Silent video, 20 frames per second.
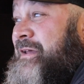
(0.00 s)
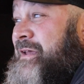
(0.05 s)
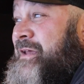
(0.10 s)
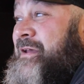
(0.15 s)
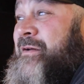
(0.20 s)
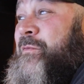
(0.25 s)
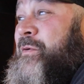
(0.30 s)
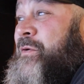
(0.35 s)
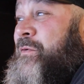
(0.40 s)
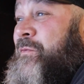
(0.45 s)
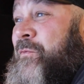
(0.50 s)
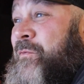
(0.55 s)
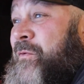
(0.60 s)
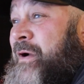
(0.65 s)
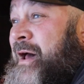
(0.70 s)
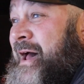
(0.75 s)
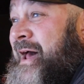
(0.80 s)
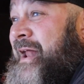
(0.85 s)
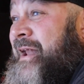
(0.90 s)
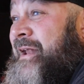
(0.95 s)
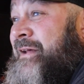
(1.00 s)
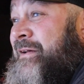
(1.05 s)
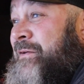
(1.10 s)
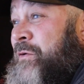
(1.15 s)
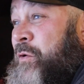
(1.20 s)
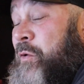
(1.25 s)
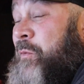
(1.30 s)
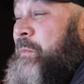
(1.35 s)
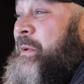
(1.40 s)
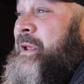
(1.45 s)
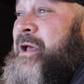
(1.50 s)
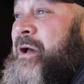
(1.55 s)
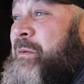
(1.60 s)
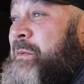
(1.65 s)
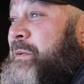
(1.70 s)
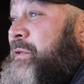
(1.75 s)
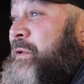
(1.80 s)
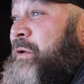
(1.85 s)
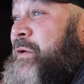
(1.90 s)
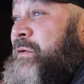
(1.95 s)
it would rot or
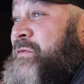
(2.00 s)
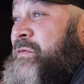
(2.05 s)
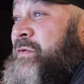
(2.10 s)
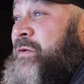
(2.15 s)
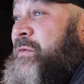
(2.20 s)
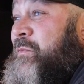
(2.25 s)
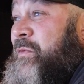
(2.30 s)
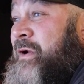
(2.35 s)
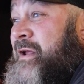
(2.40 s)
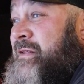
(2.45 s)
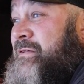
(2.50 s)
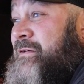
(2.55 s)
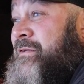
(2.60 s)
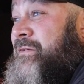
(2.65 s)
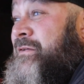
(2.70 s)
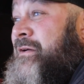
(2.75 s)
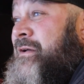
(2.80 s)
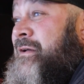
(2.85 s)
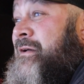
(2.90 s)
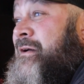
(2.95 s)
become a long-term rental.